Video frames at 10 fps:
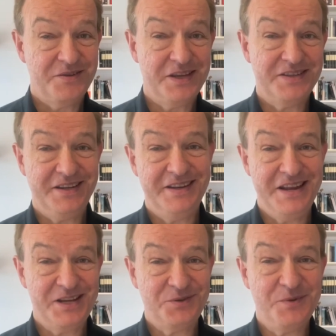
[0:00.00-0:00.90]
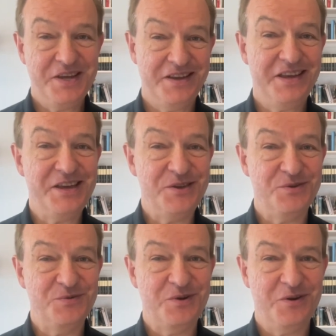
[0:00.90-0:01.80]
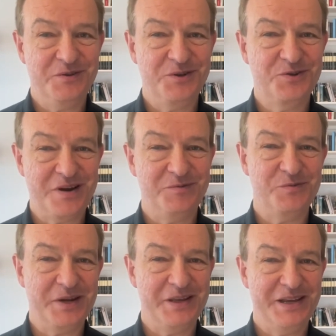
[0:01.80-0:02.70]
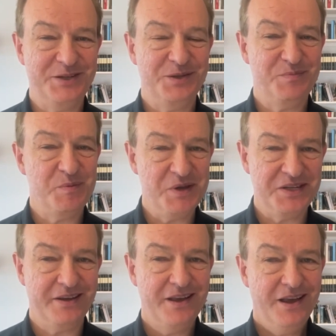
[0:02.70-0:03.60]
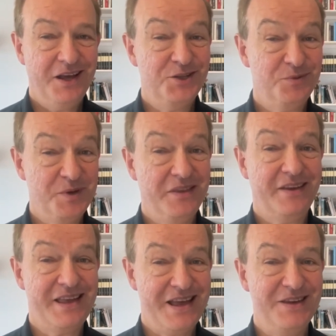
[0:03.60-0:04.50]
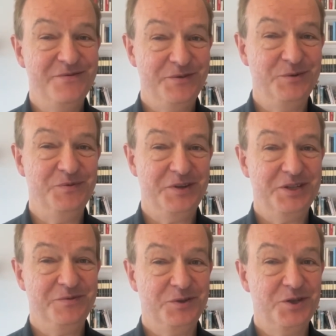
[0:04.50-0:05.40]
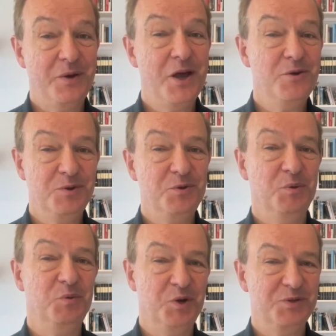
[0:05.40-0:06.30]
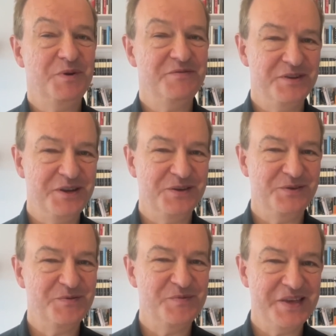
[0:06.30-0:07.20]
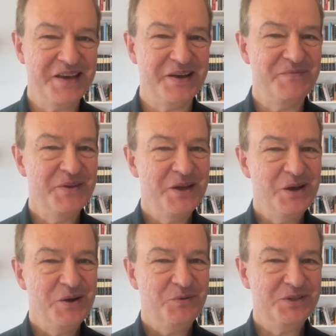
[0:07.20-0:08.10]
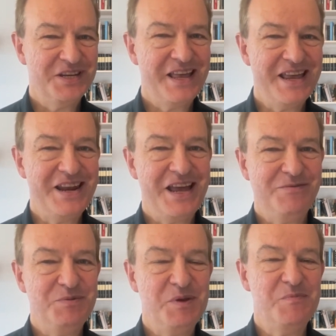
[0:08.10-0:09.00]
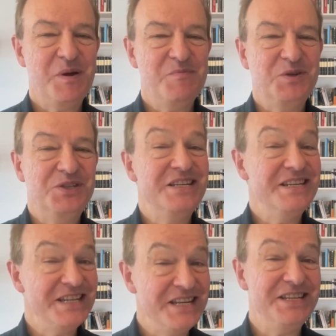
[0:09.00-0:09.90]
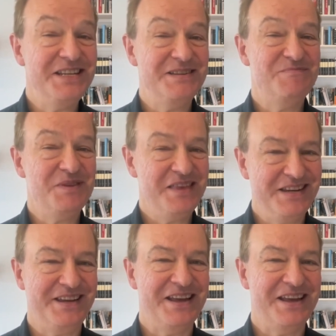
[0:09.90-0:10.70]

that's it. Next week, E U COVID travel regulations permitting, I shall be at the Cannes Film Festival, so I hope that you will watch my videos from there. Once again, I have to be at my most needy and pathetic